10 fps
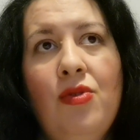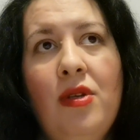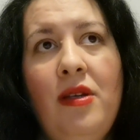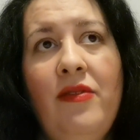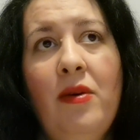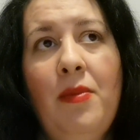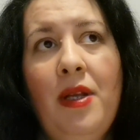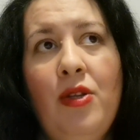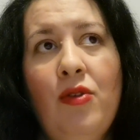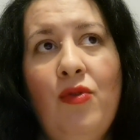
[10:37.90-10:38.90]
to give a
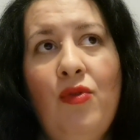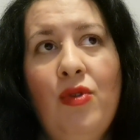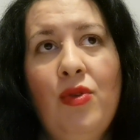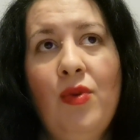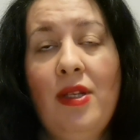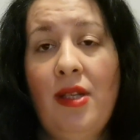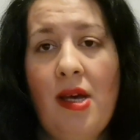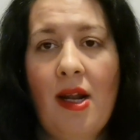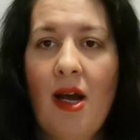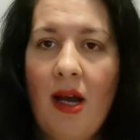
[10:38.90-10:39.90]
plate of food when
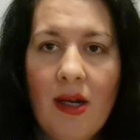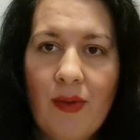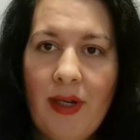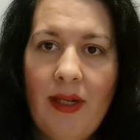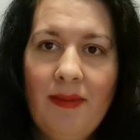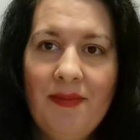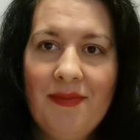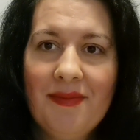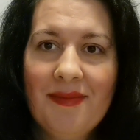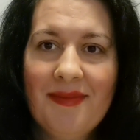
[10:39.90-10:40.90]
they are hungry,
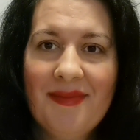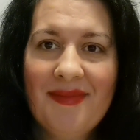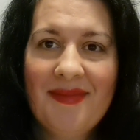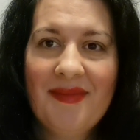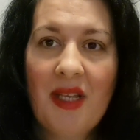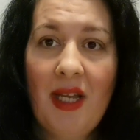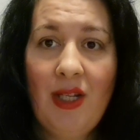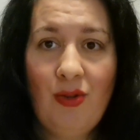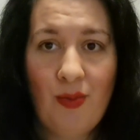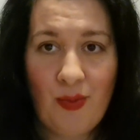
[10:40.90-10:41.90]

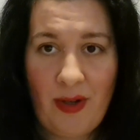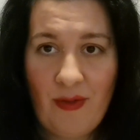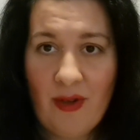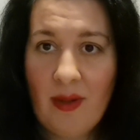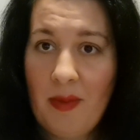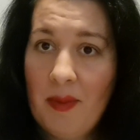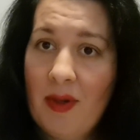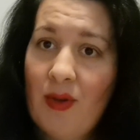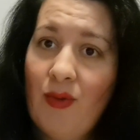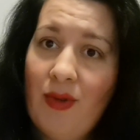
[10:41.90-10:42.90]
and to pray for the
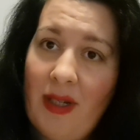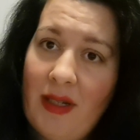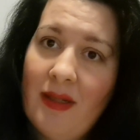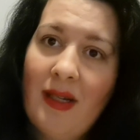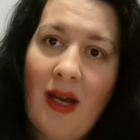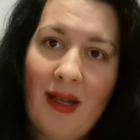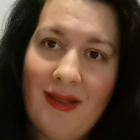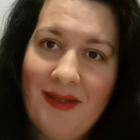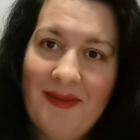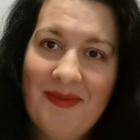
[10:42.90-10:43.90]
people who need
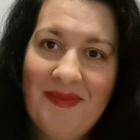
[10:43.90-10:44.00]
God.